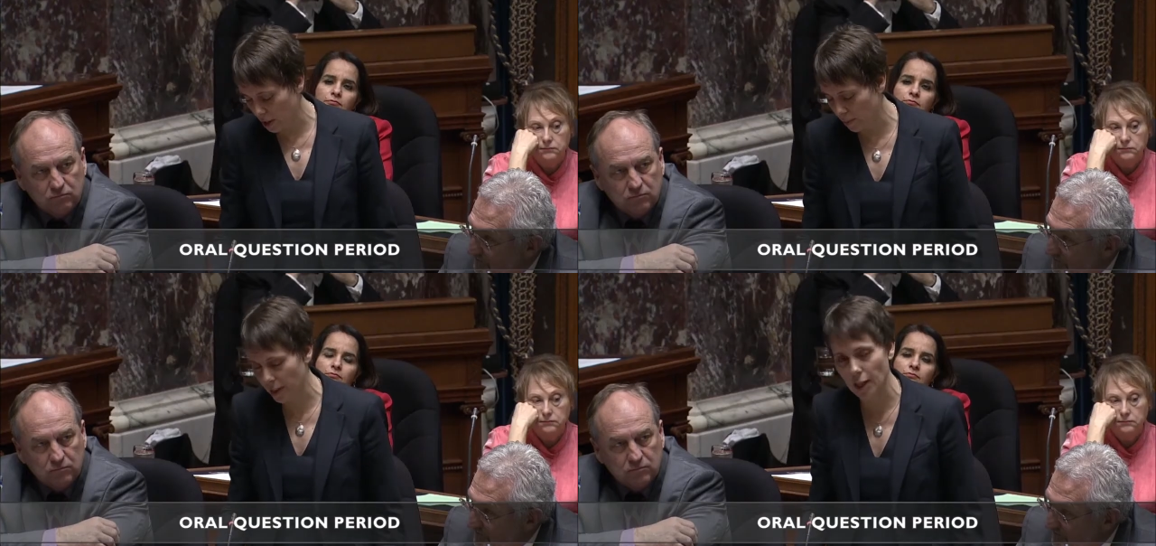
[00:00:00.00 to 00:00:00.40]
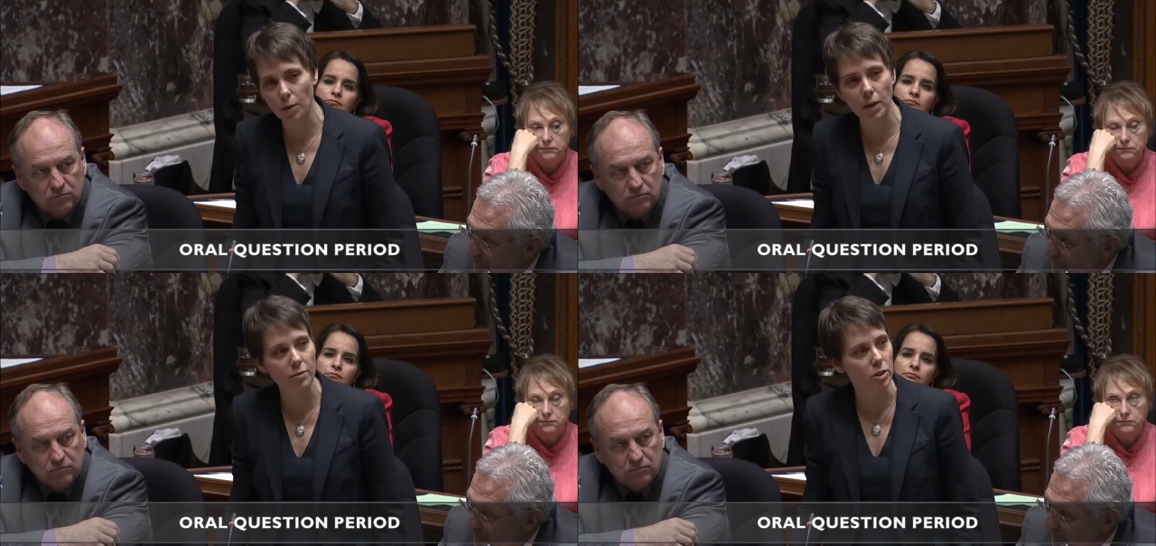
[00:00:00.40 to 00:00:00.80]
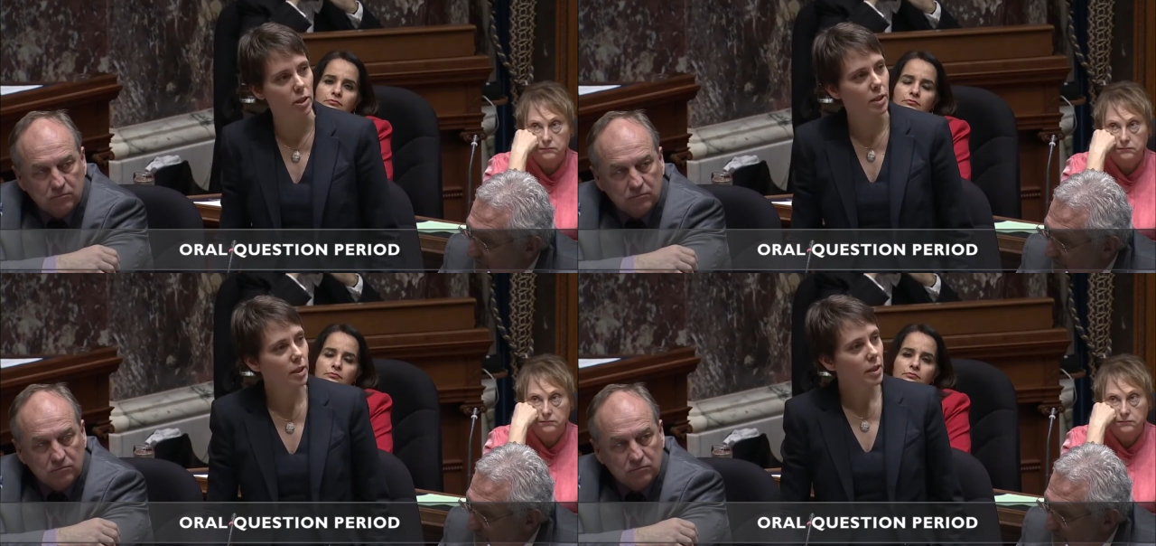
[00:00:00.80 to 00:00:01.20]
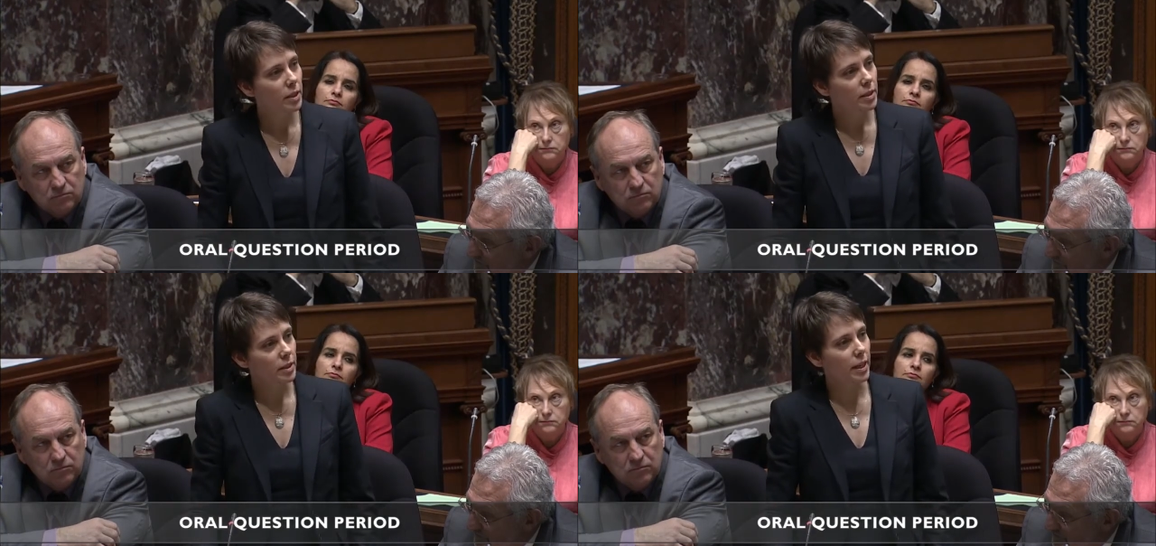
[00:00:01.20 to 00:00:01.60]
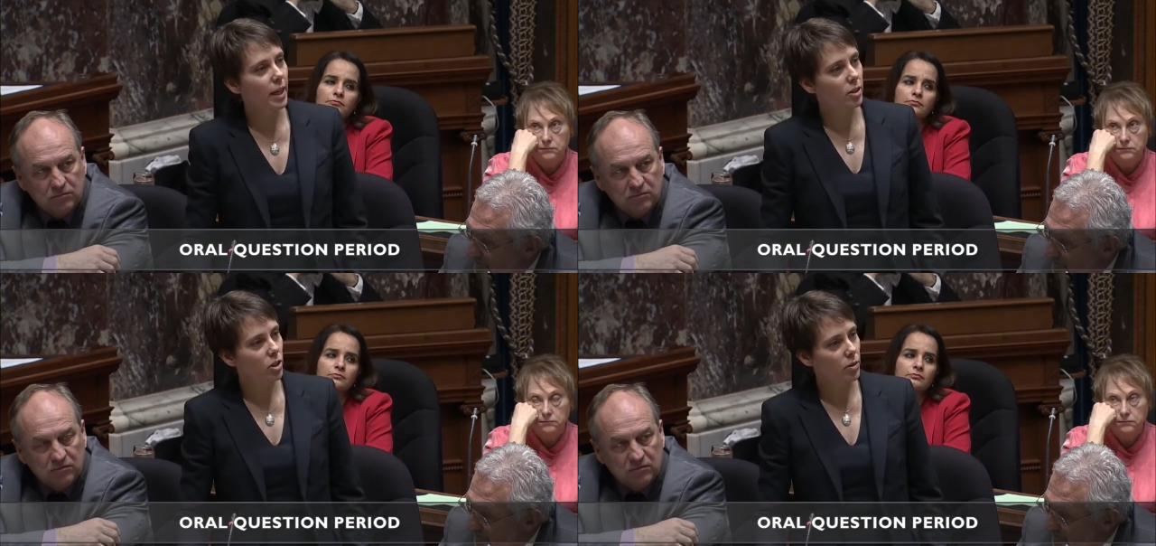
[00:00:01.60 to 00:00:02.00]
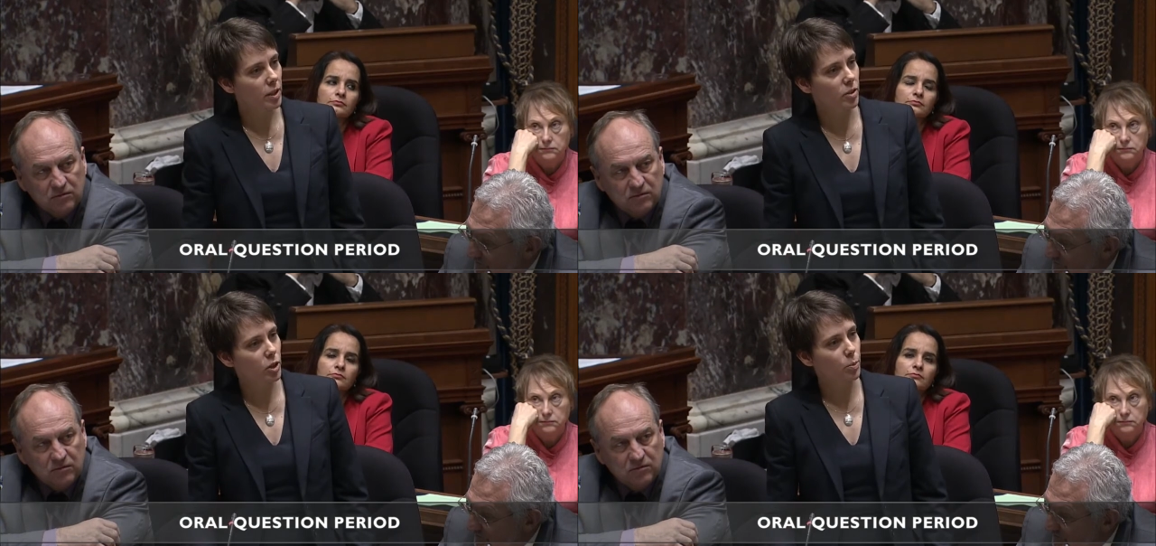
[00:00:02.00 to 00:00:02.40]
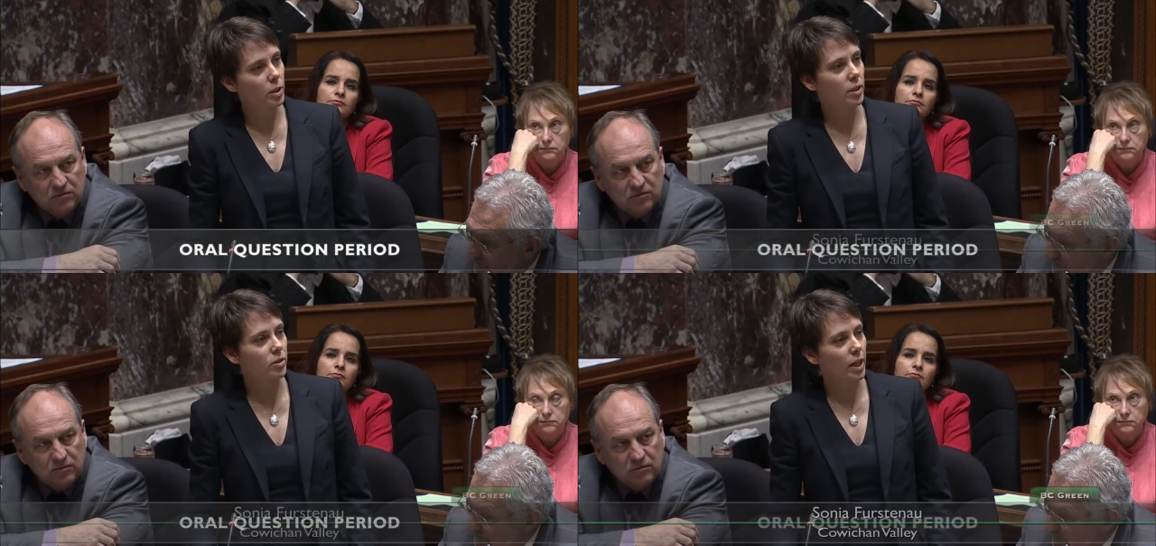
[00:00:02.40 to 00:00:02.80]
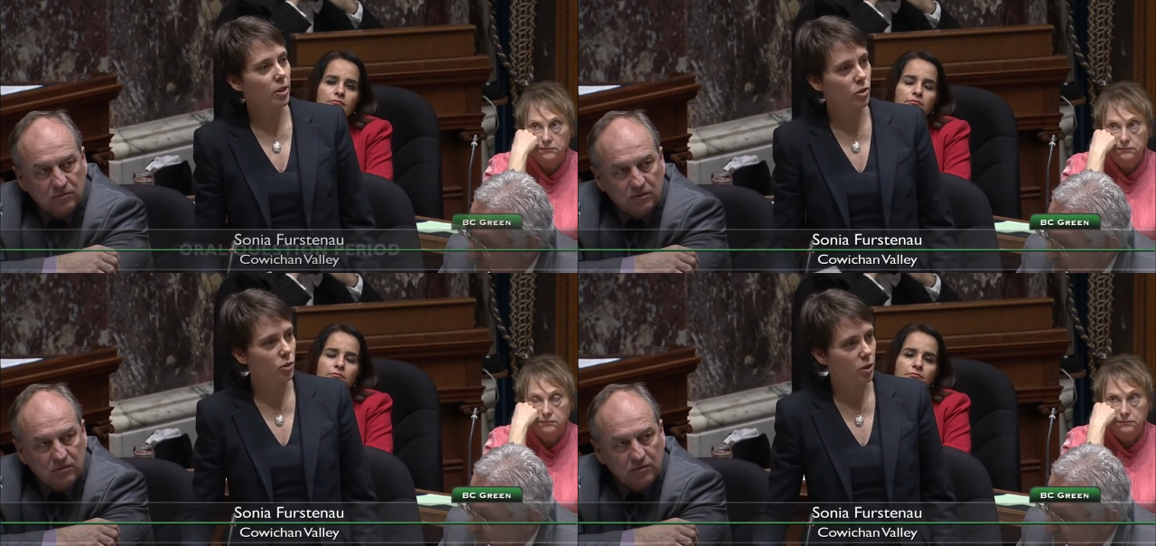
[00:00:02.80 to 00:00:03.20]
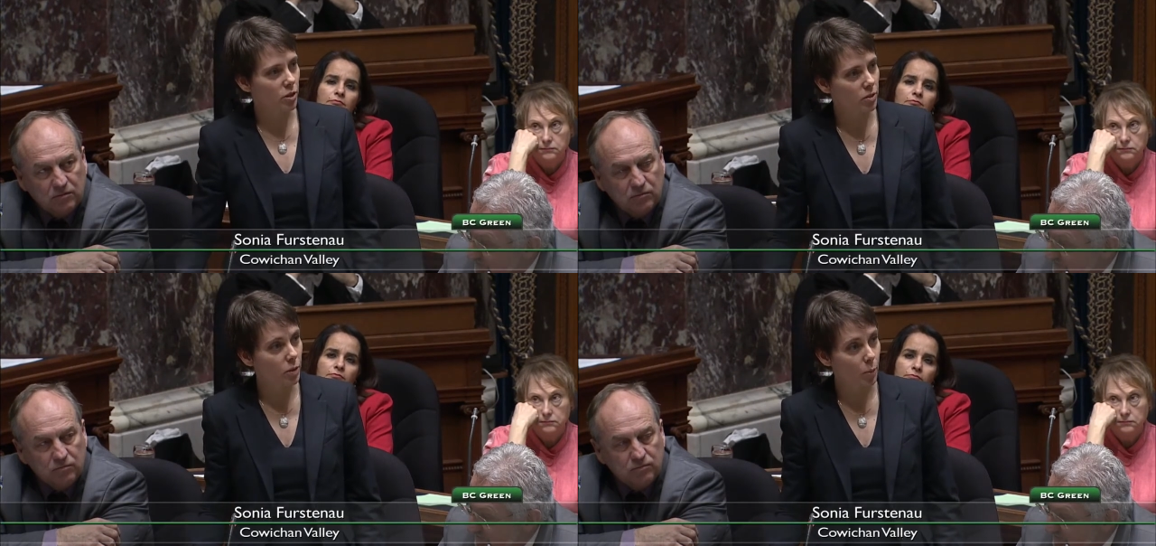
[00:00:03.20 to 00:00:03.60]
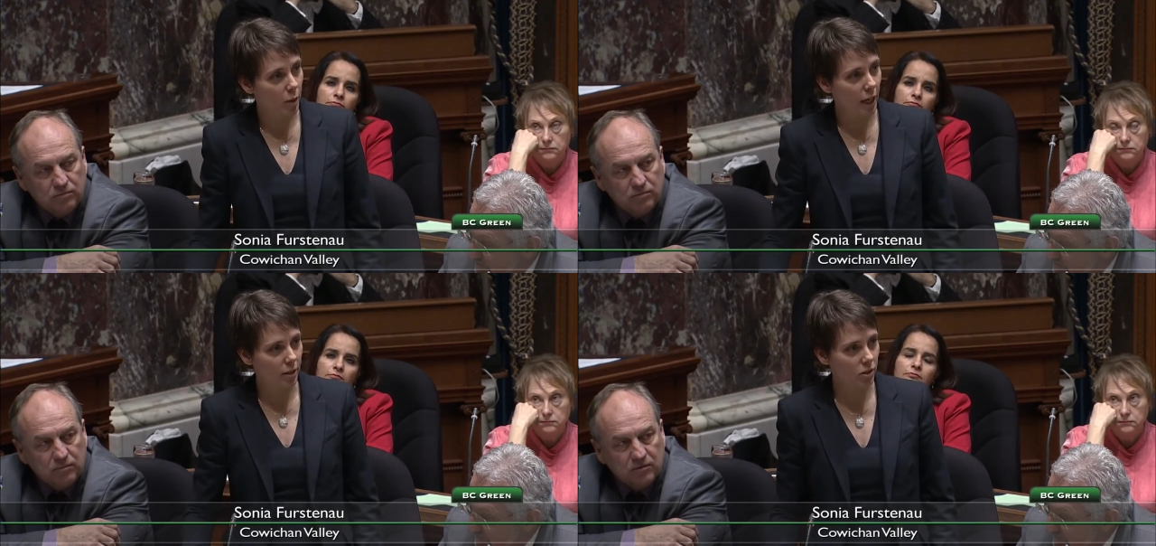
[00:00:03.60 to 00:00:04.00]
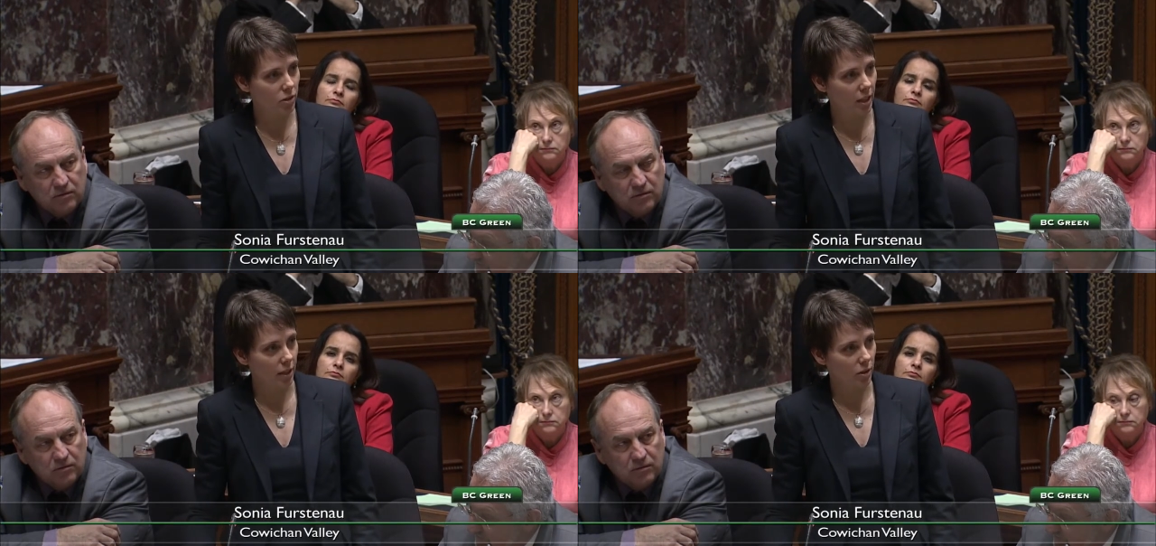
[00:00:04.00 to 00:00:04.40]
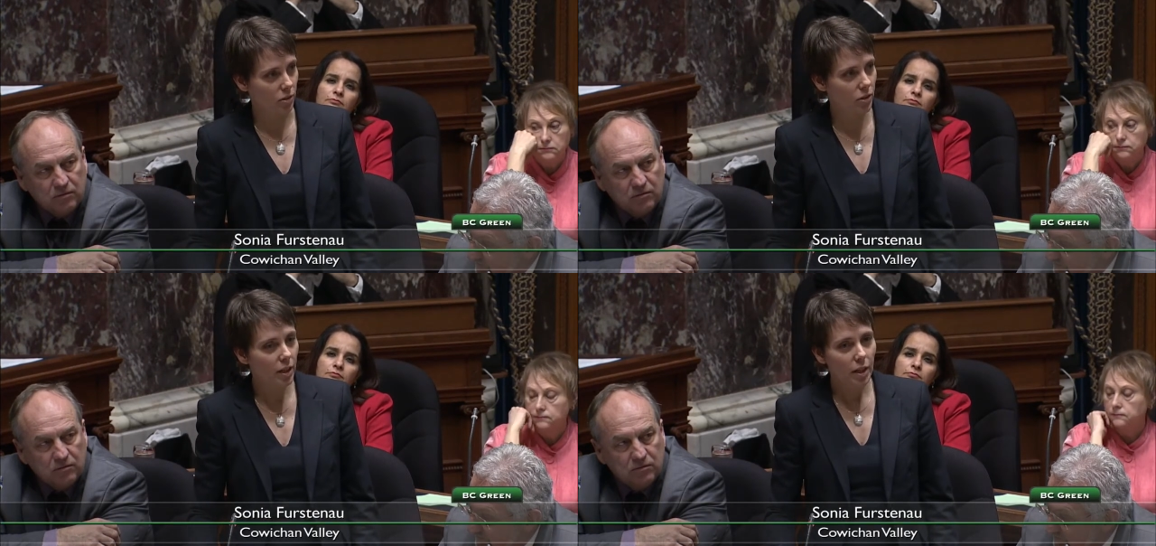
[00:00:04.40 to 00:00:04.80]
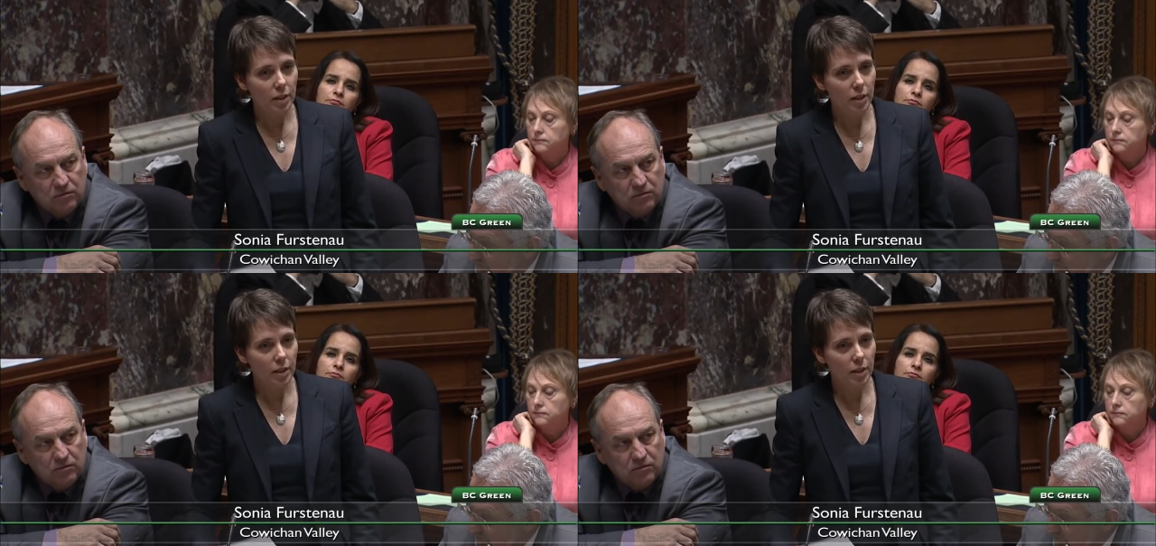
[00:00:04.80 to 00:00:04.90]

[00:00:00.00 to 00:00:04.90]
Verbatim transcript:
Speaker 1: coming. However, the Act already stipulates, as do the, the practice standards,